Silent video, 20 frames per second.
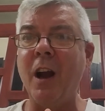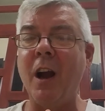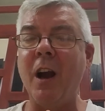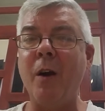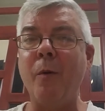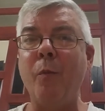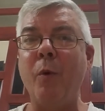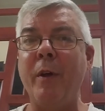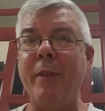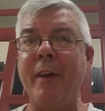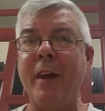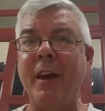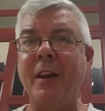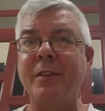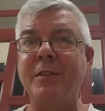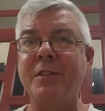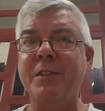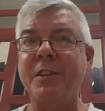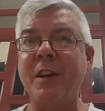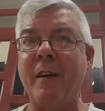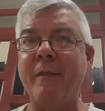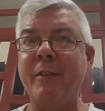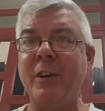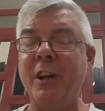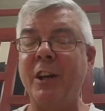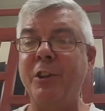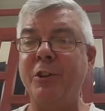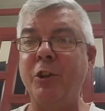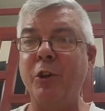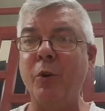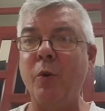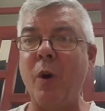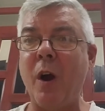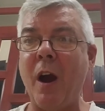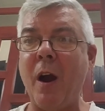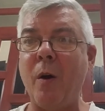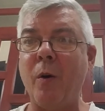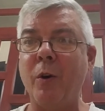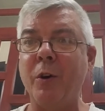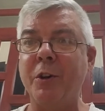within 72
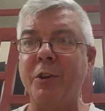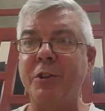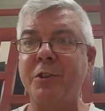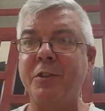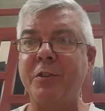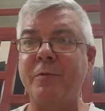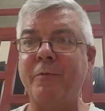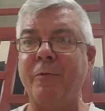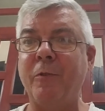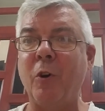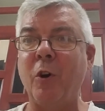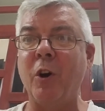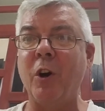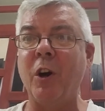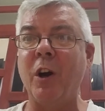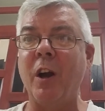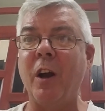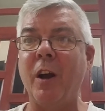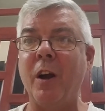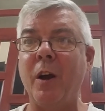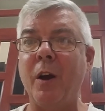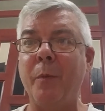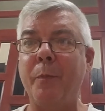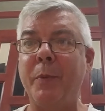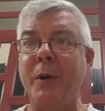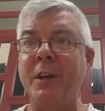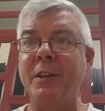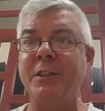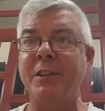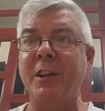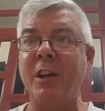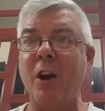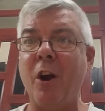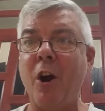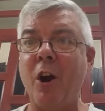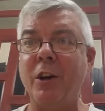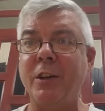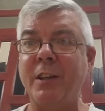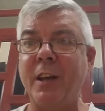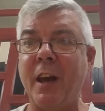hours for a
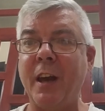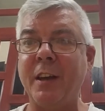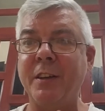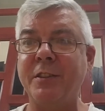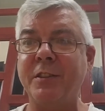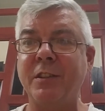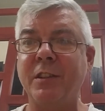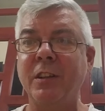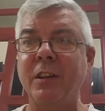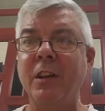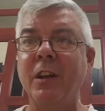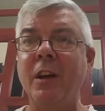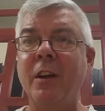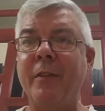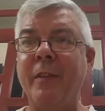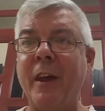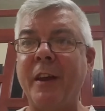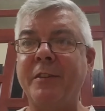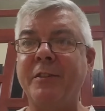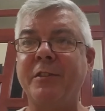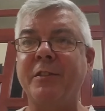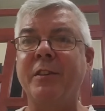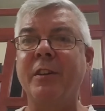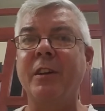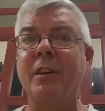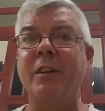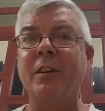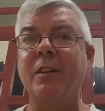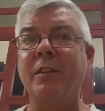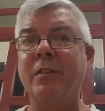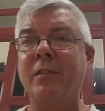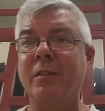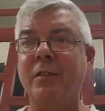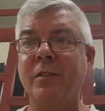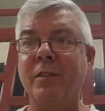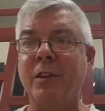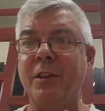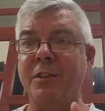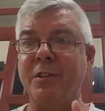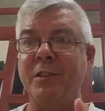PCR test. That's the
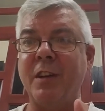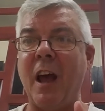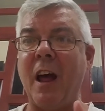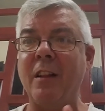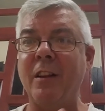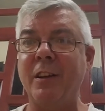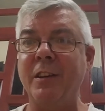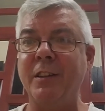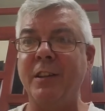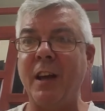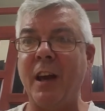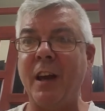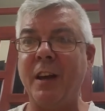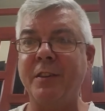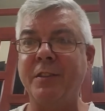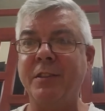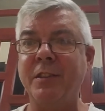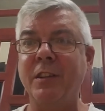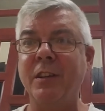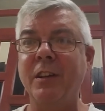solid test.